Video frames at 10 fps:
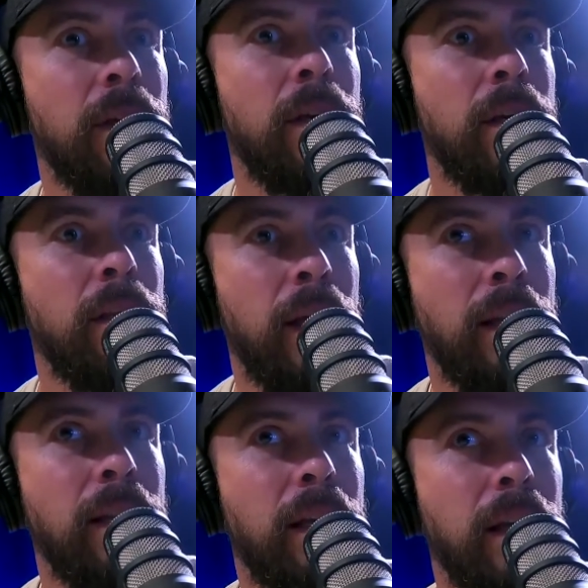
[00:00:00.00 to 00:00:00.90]

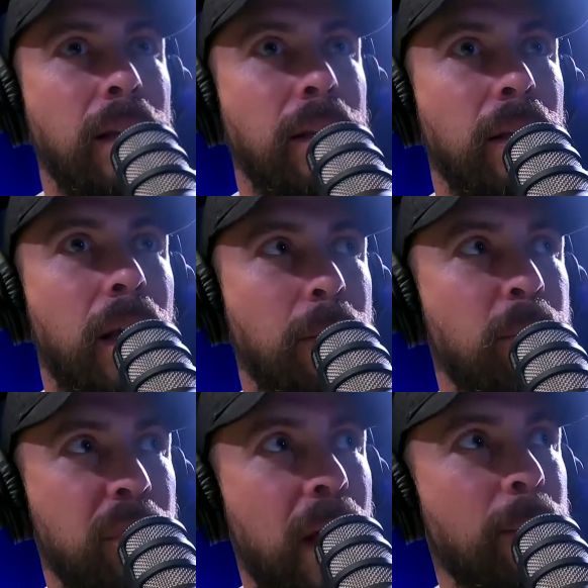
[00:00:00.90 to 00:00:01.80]
then
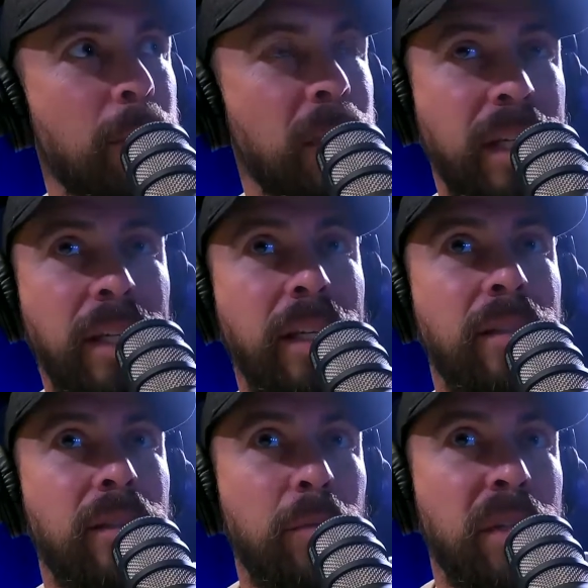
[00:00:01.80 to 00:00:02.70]
it probably
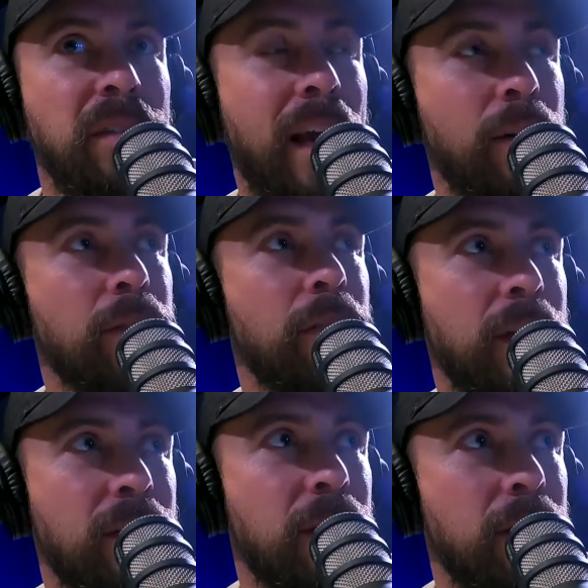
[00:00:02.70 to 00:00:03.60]
needs to be
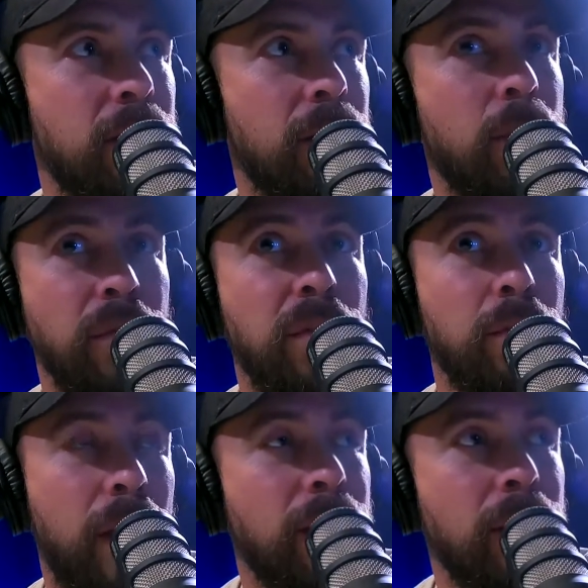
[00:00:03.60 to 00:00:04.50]
sacrificed or
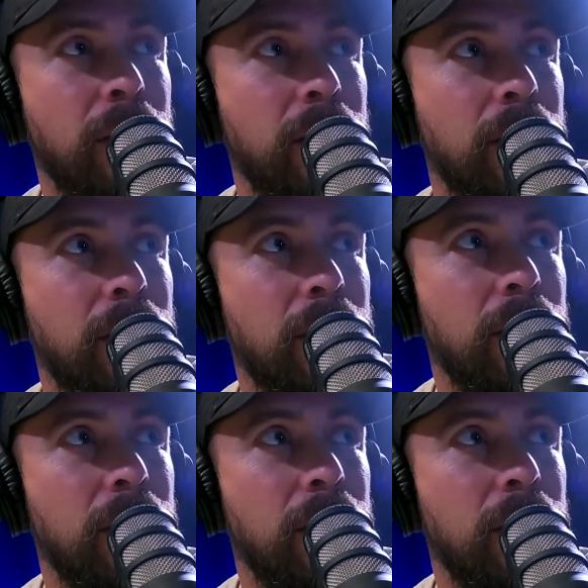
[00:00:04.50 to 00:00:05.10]
surrendered.